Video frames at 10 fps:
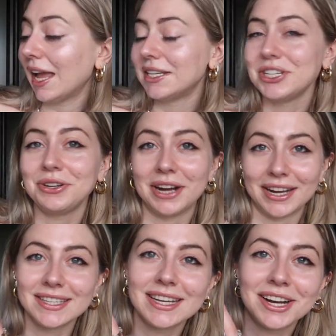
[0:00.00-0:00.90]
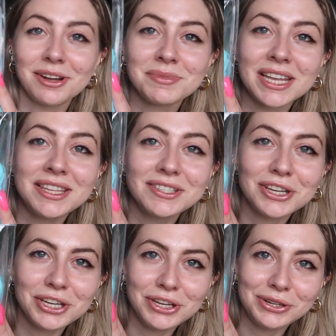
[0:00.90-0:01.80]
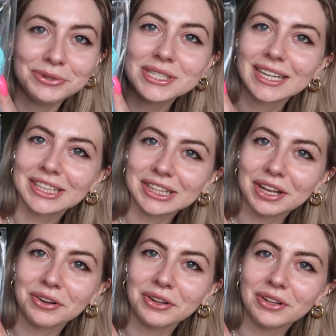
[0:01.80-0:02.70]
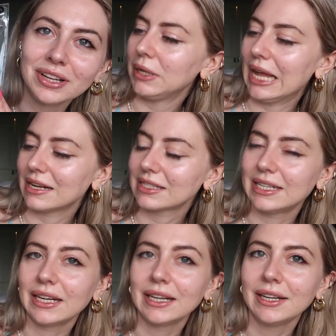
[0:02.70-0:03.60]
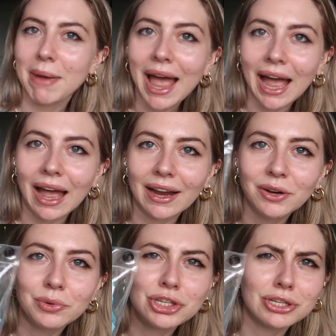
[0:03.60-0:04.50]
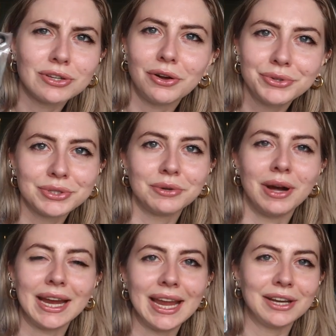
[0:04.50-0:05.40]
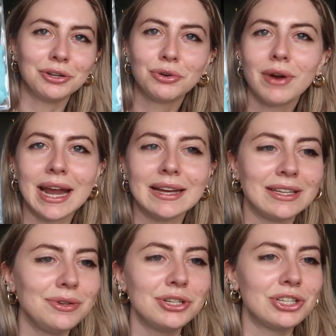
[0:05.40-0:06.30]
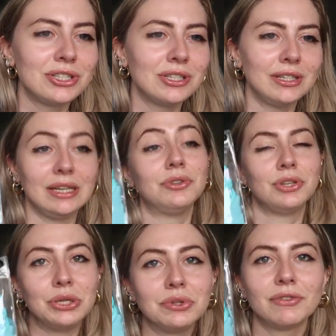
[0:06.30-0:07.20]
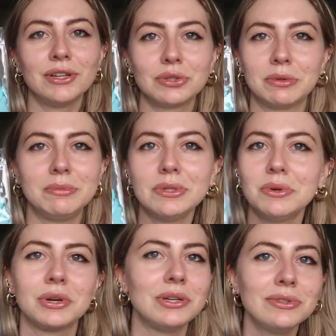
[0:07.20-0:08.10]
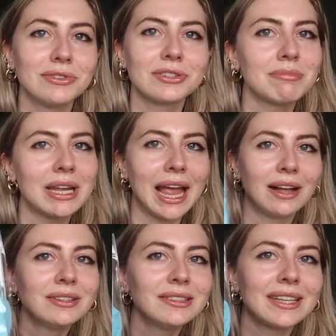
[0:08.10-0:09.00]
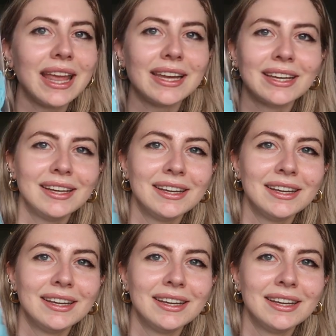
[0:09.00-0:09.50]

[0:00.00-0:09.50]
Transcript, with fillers: and you guys, it comes in this cute little plastic bag, which is also, again, great that you can just either use for your swimsuit or use for something else. Like,